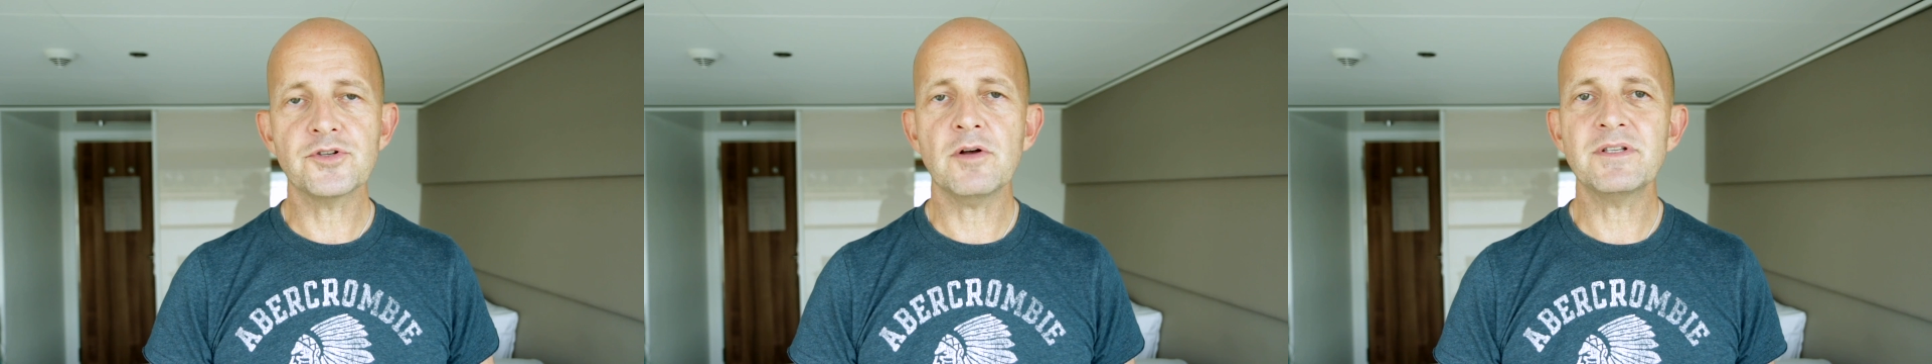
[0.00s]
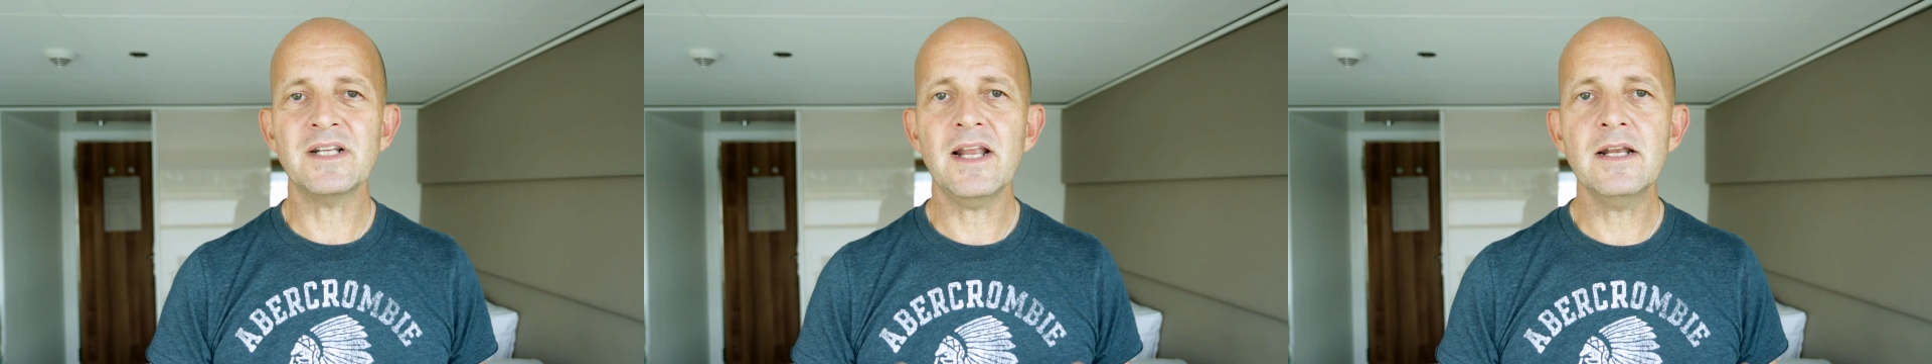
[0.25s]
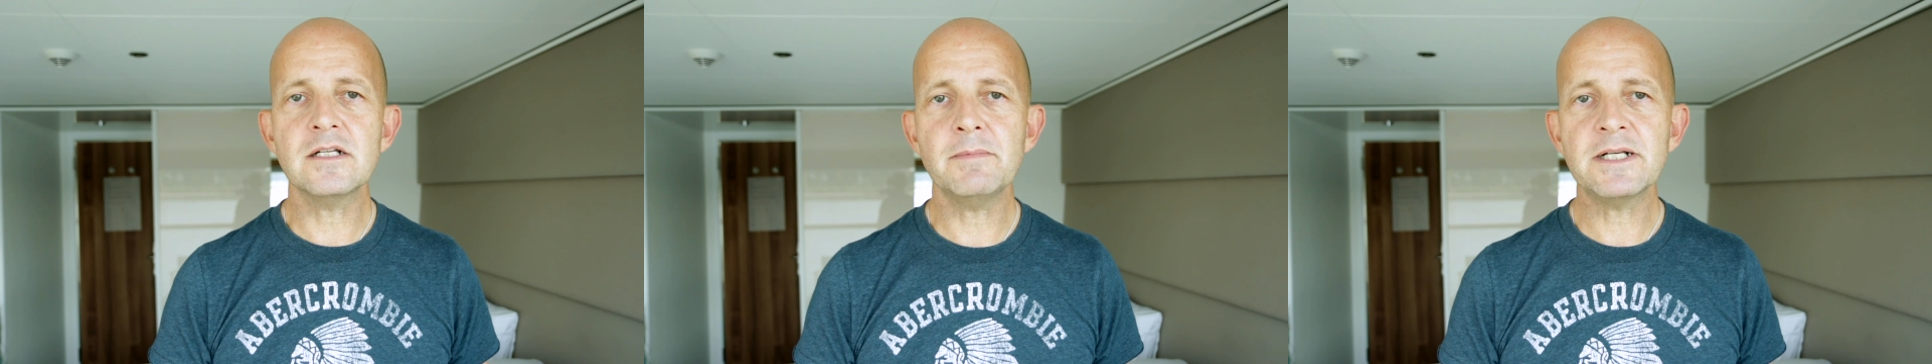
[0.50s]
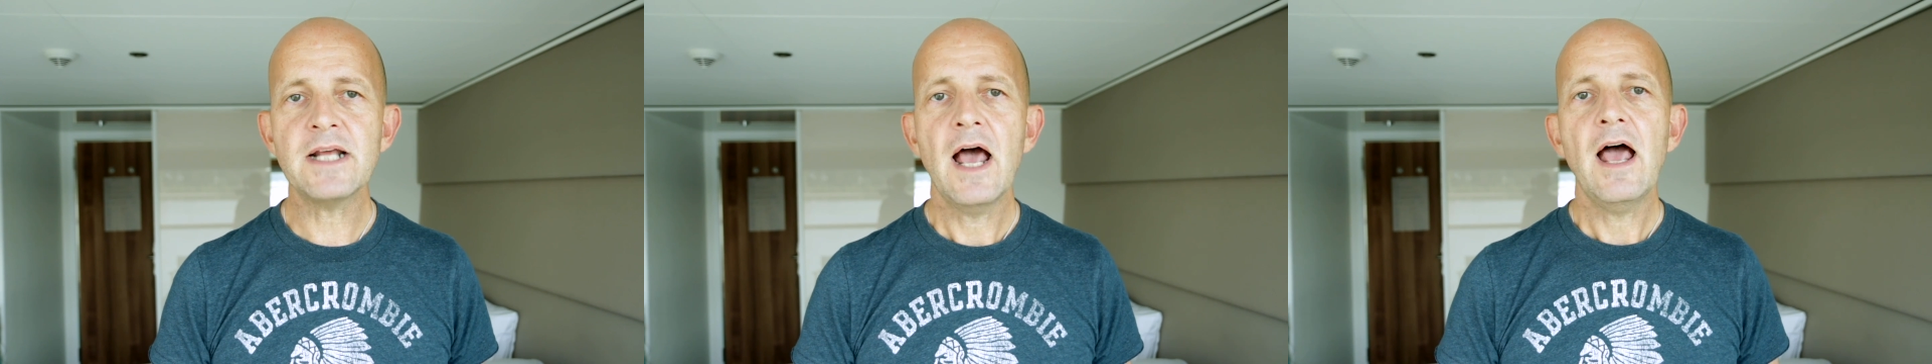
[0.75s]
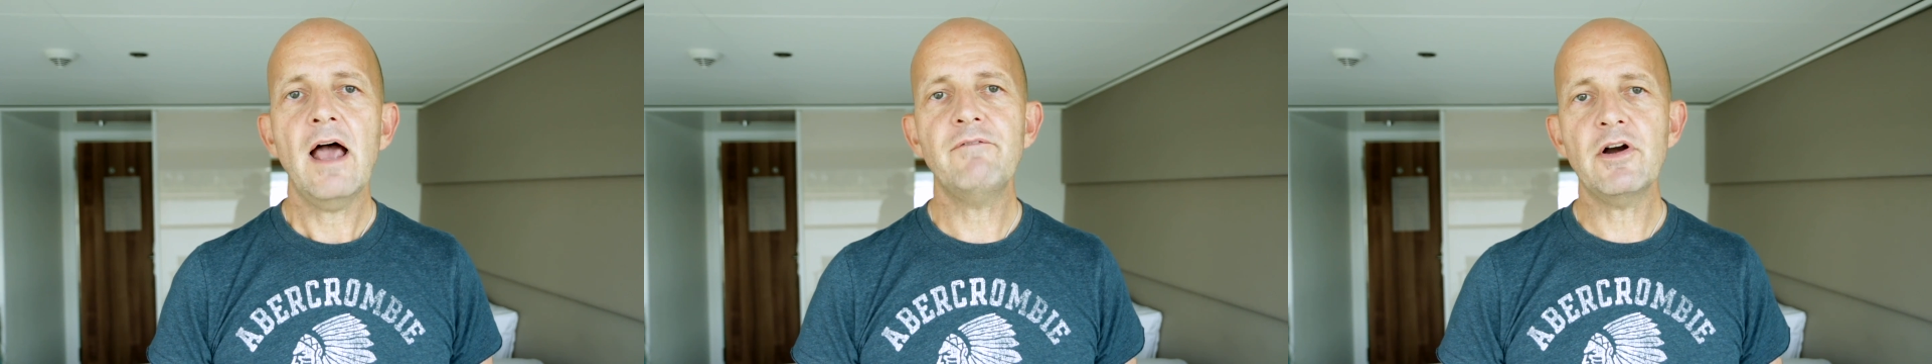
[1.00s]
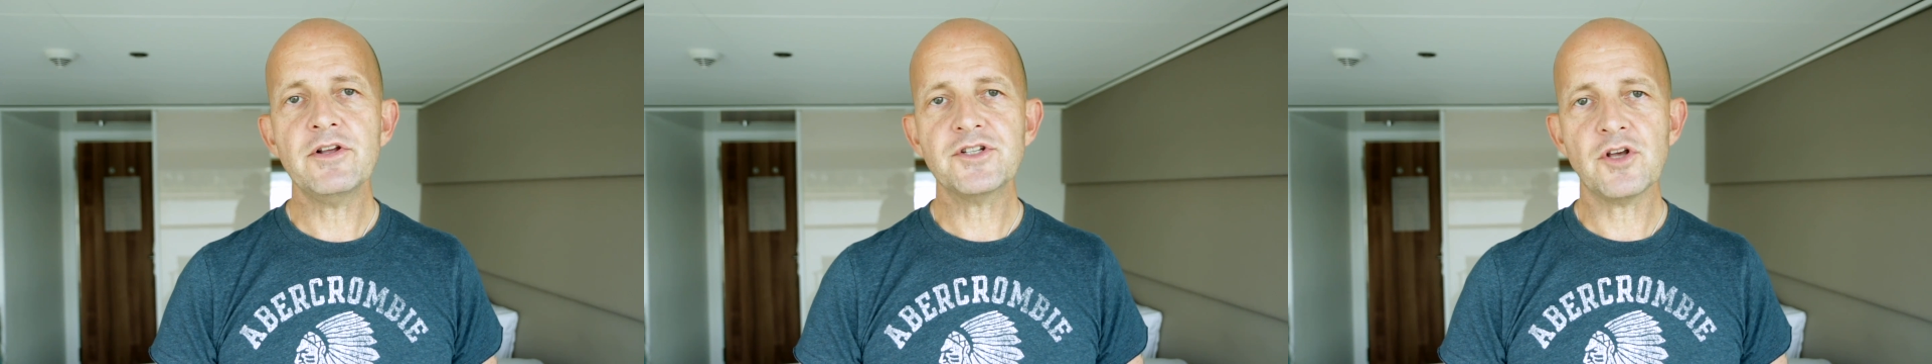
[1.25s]
So it's an intimate and
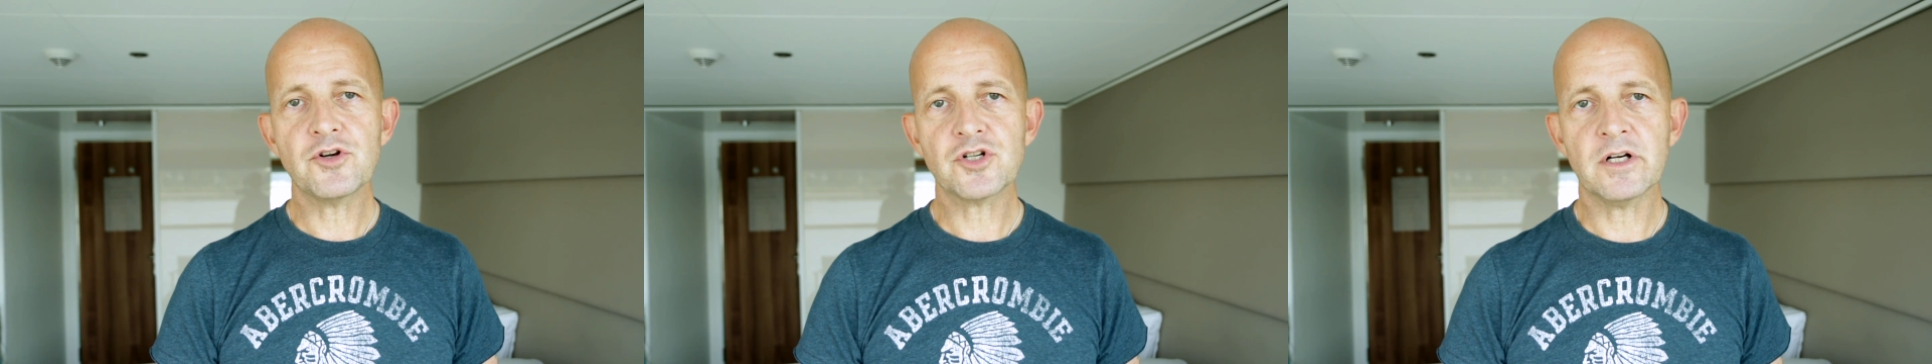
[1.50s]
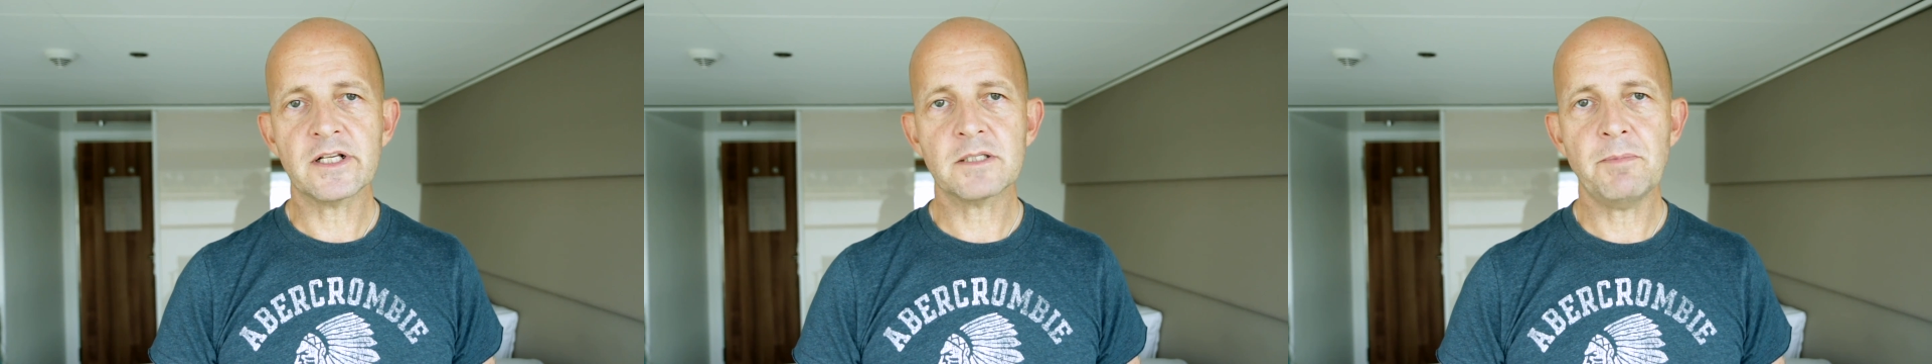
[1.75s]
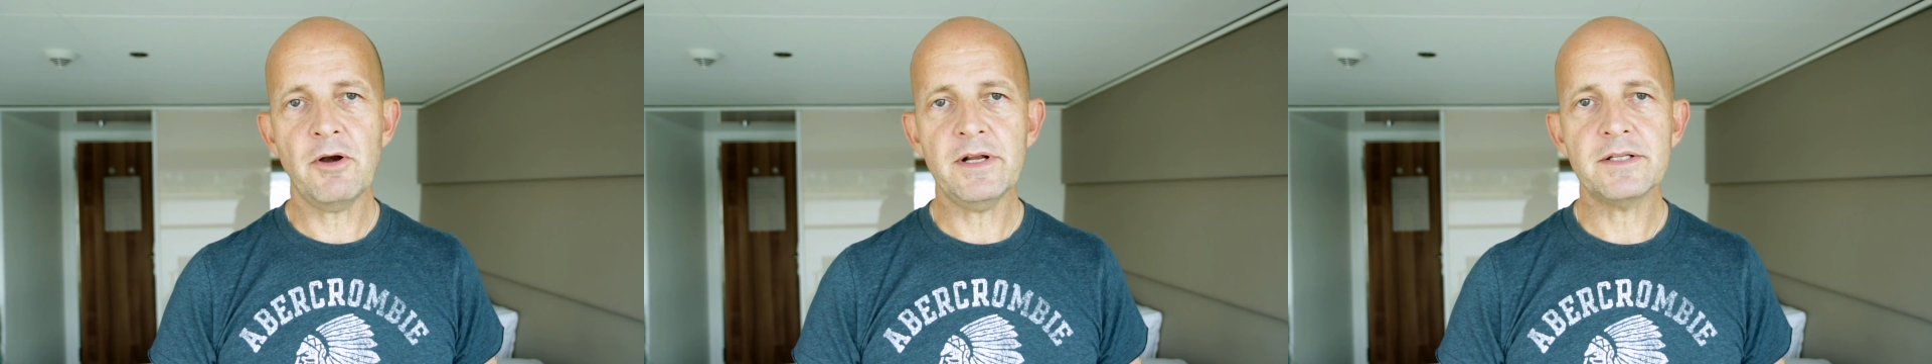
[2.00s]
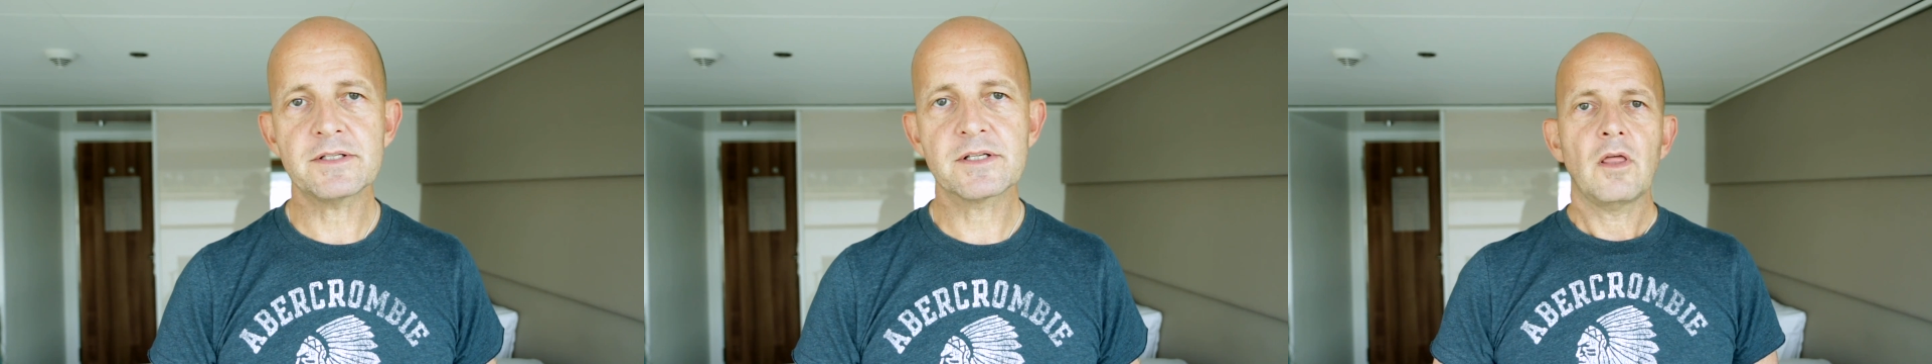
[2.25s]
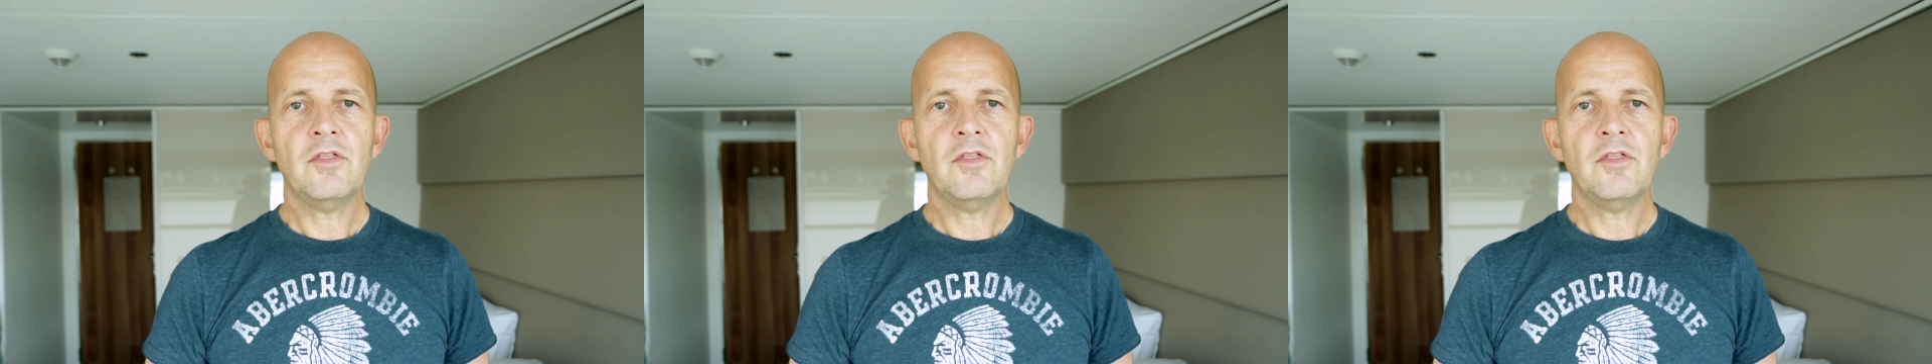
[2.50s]
very social experience.